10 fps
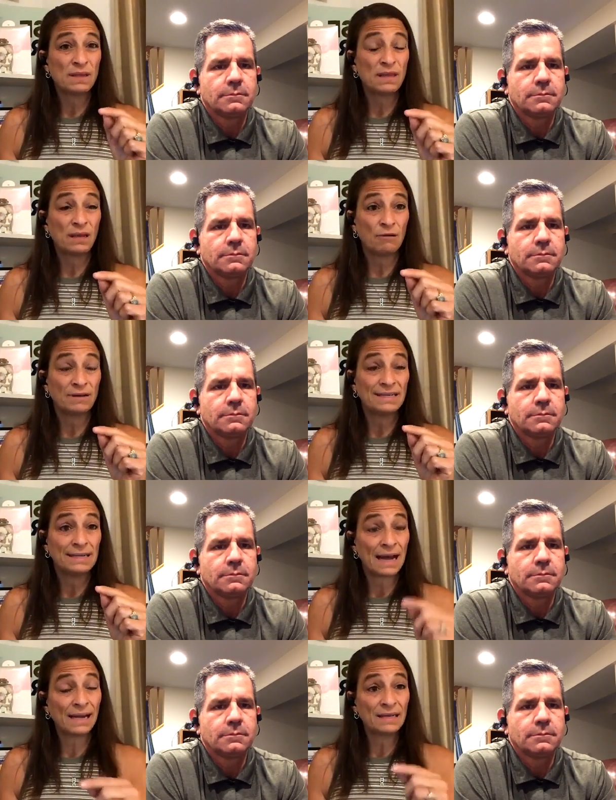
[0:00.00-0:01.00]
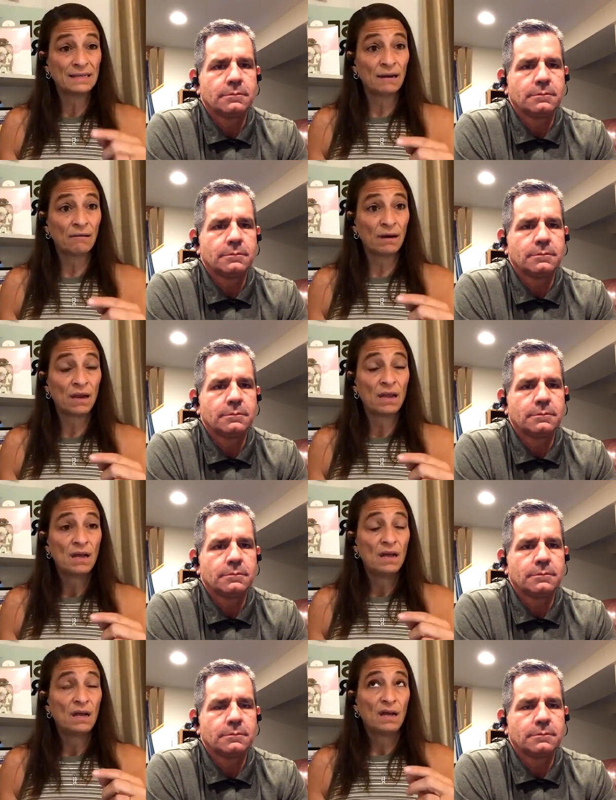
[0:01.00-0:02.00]
Speaker 1: me that your dietary,
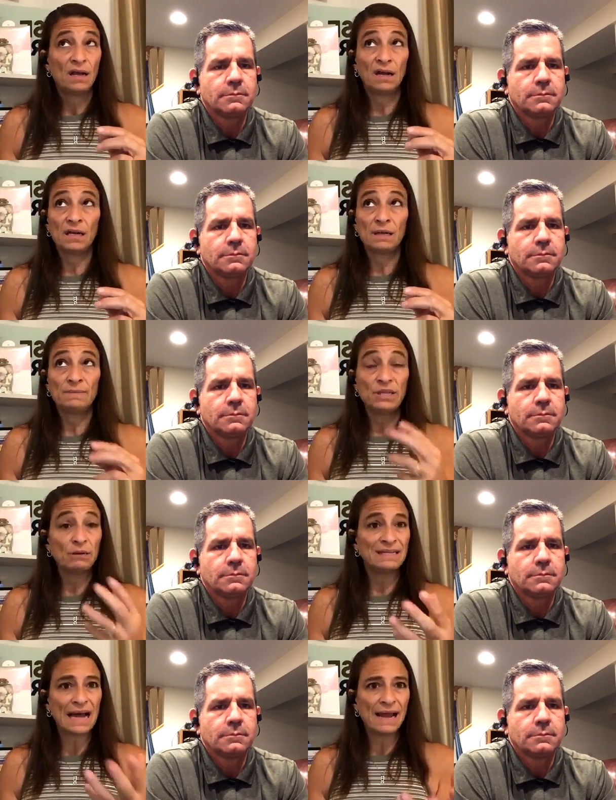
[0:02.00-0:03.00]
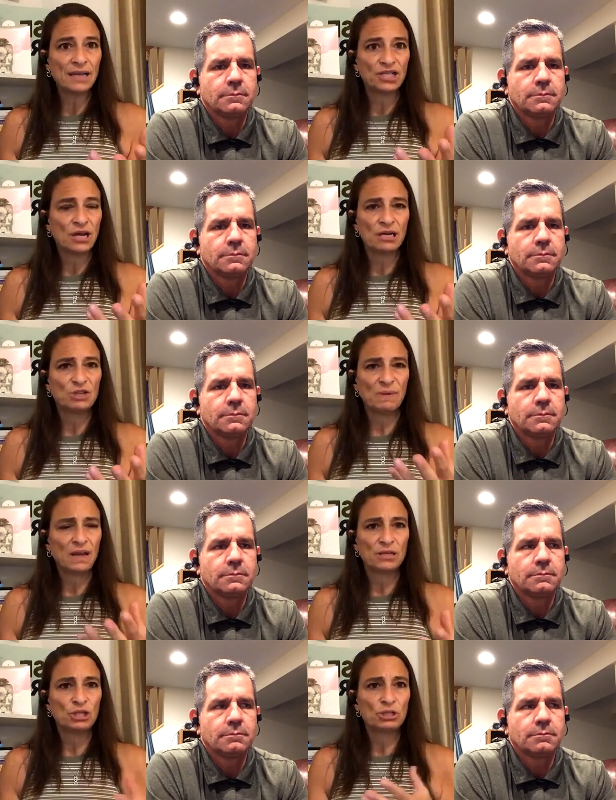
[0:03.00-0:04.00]
um, your diet changed
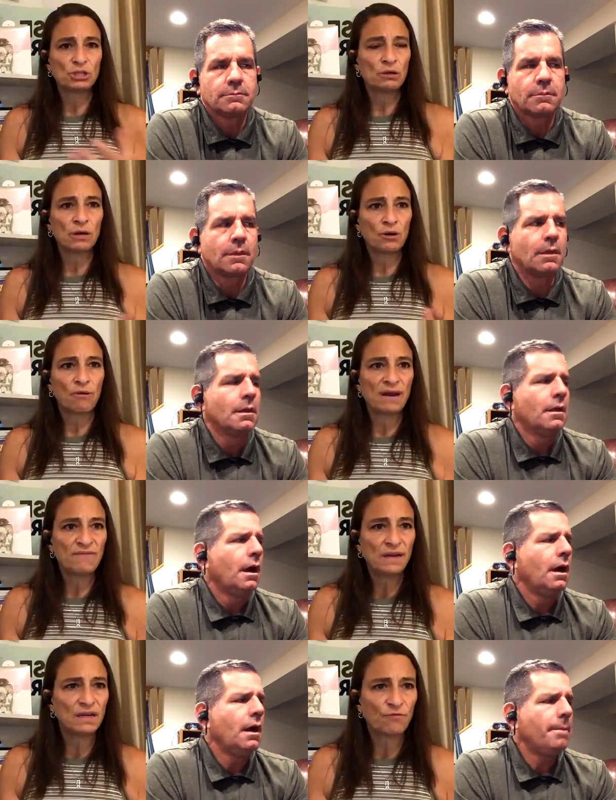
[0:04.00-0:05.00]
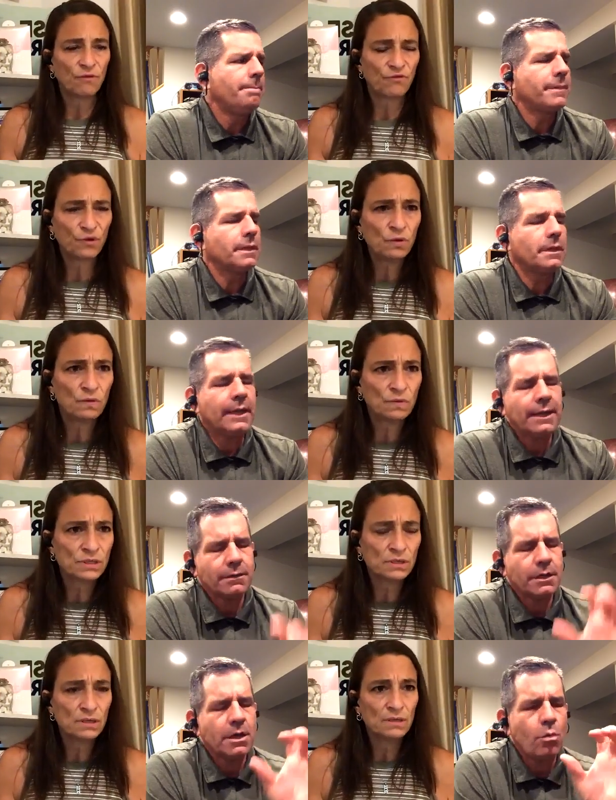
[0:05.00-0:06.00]
because you started craving um, different foods. Yes,
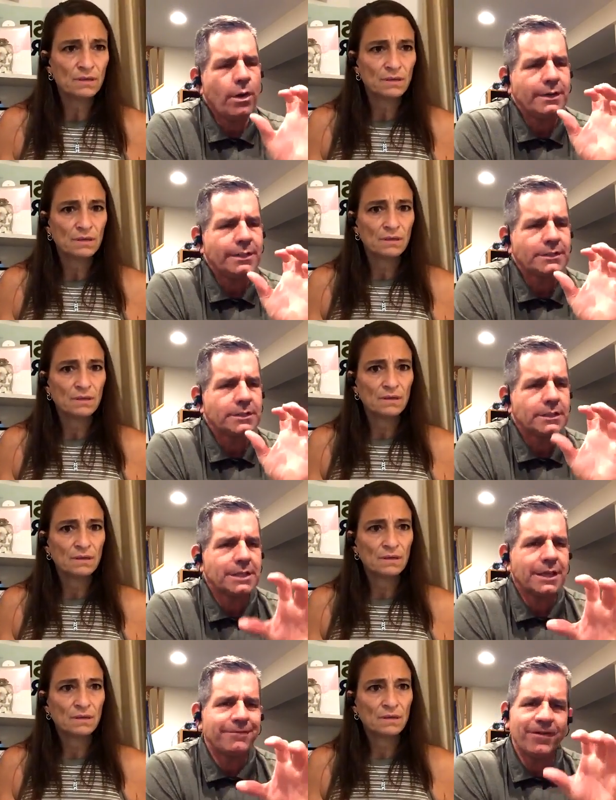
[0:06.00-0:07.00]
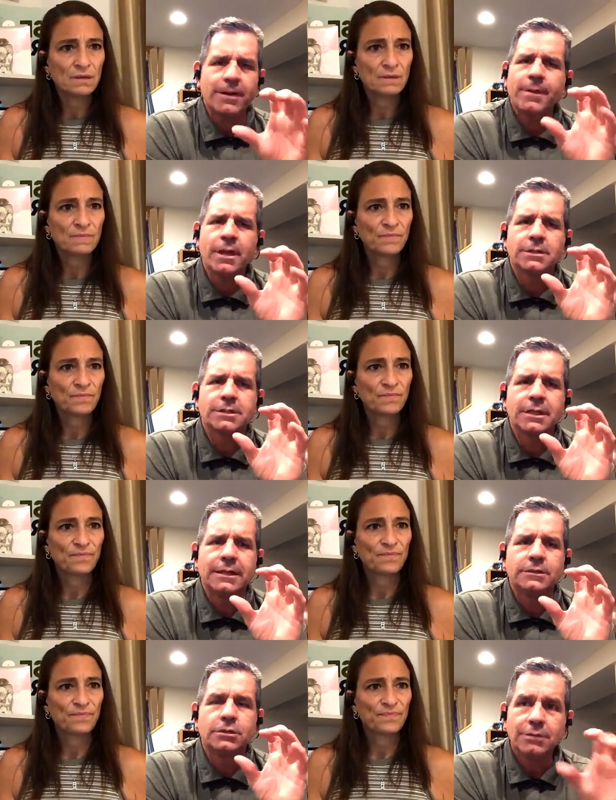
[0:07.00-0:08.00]
Speaker 2: yeah. you know what? It's it's kind of funny because
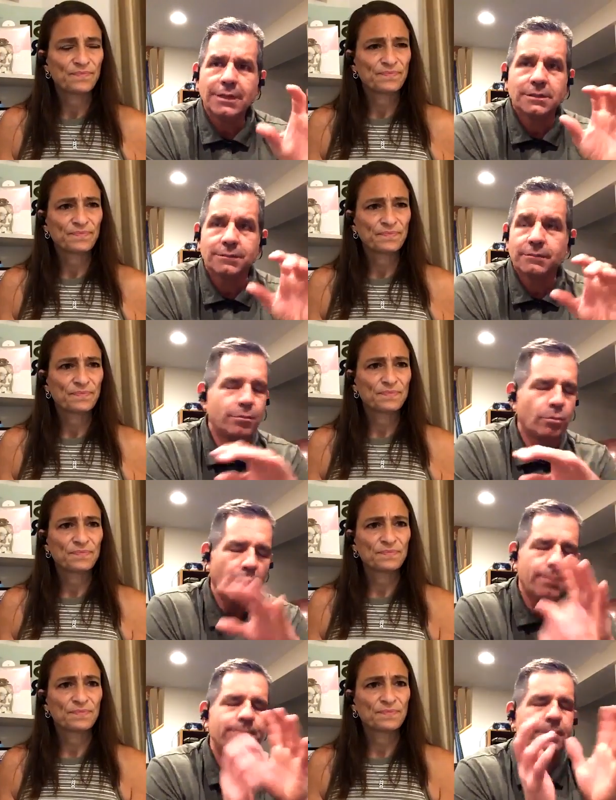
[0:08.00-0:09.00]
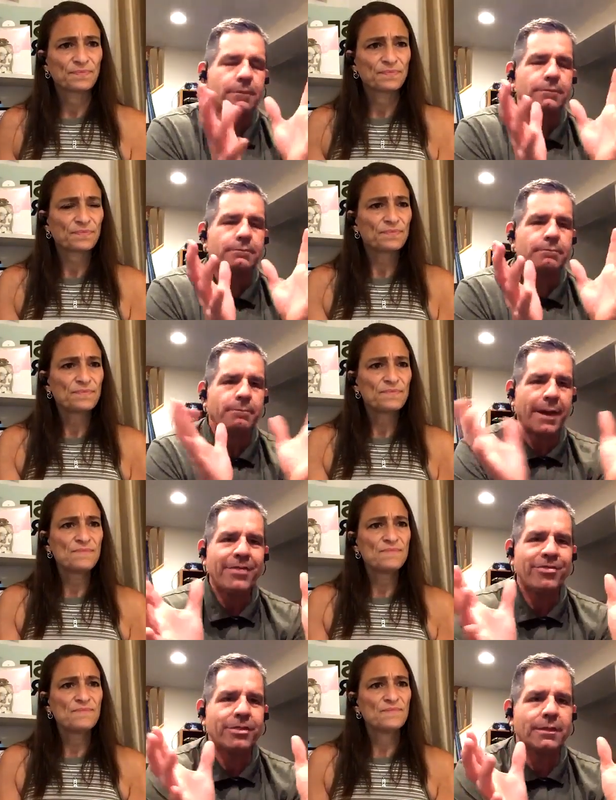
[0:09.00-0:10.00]
in 2000, well,
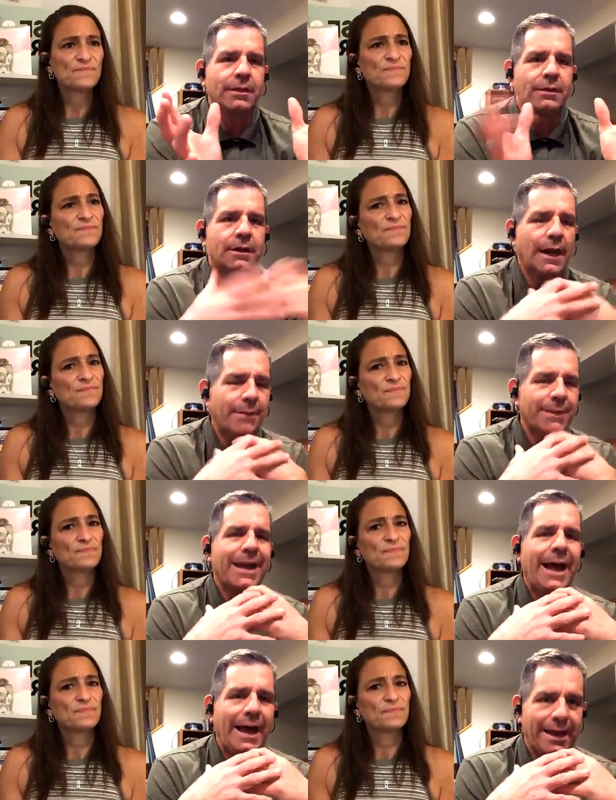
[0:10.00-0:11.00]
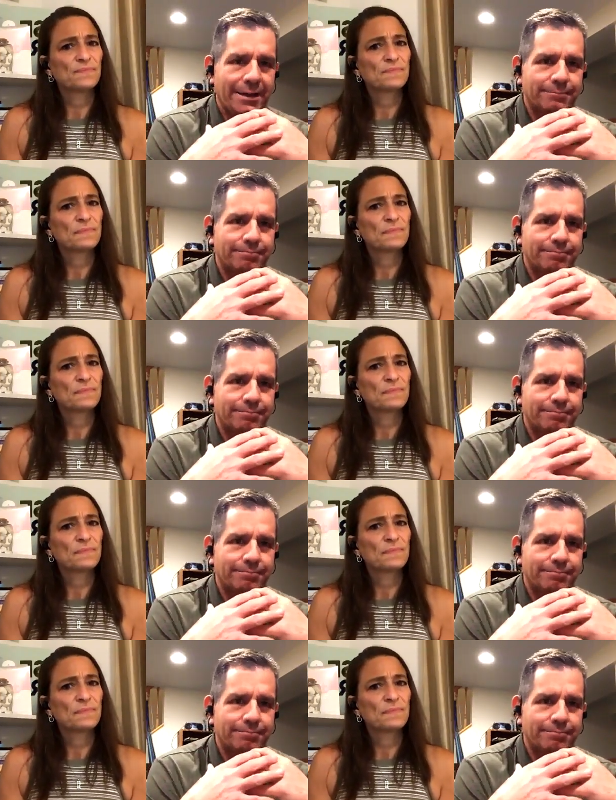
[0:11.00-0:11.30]
Beth, I'm a guy,